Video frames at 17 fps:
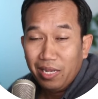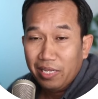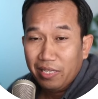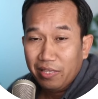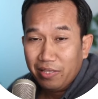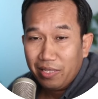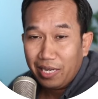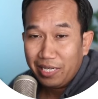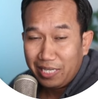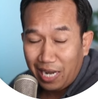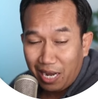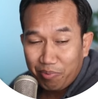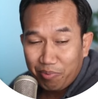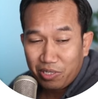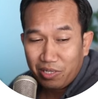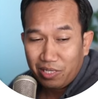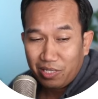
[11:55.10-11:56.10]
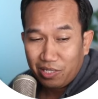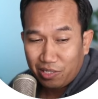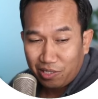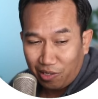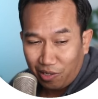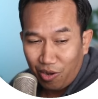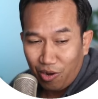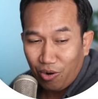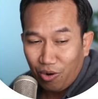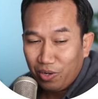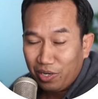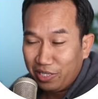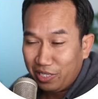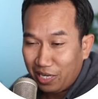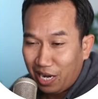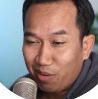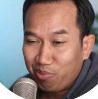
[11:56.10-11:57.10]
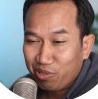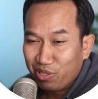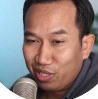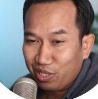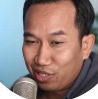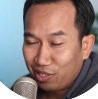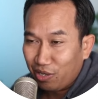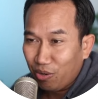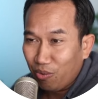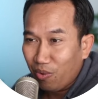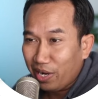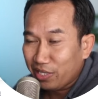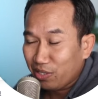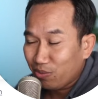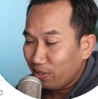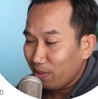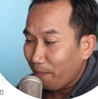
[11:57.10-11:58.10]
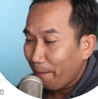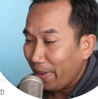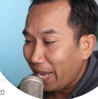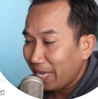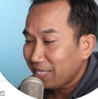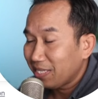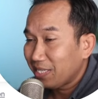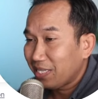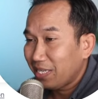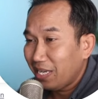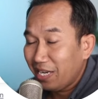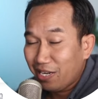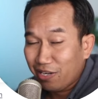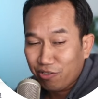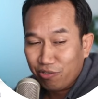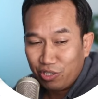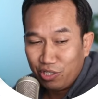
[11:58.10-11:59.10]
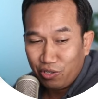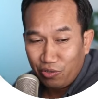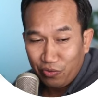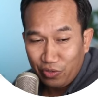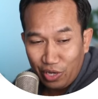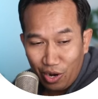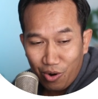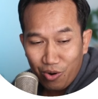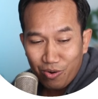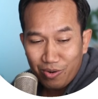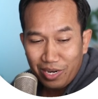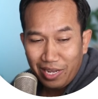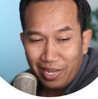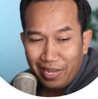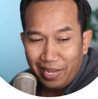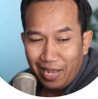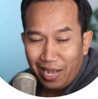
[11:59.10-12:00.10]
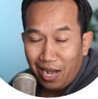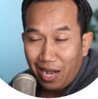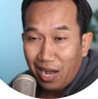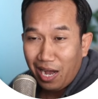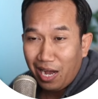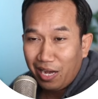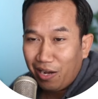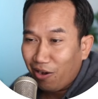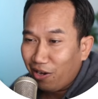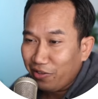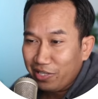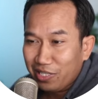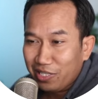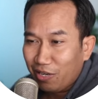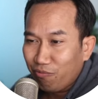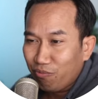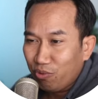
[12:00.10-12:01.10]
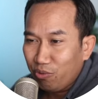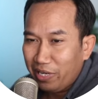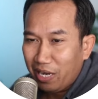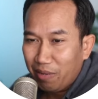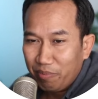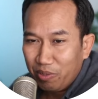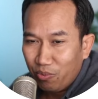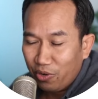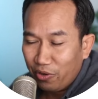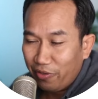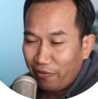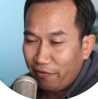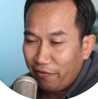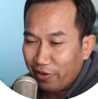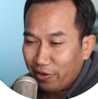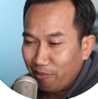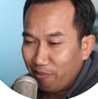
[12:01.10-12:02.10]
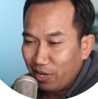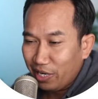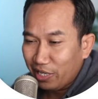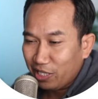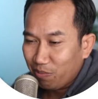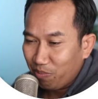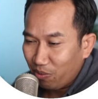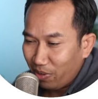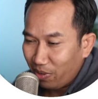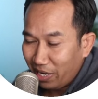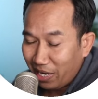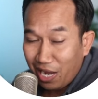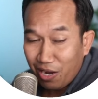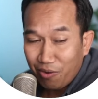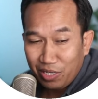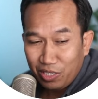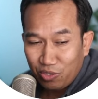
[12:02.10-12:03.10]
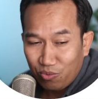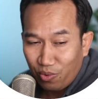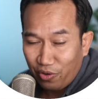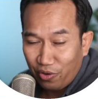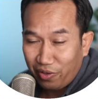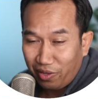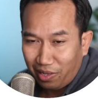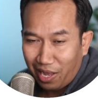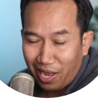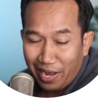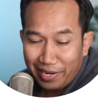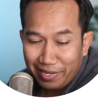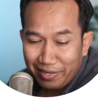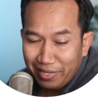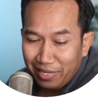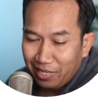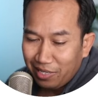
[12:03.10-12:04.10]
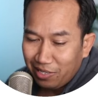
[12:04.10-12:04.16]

Adoption is slow. Adoption is slow. Watch, when the masses get here, you'll know. All this stuff will not be worth very much, but right now it's worth a lot. So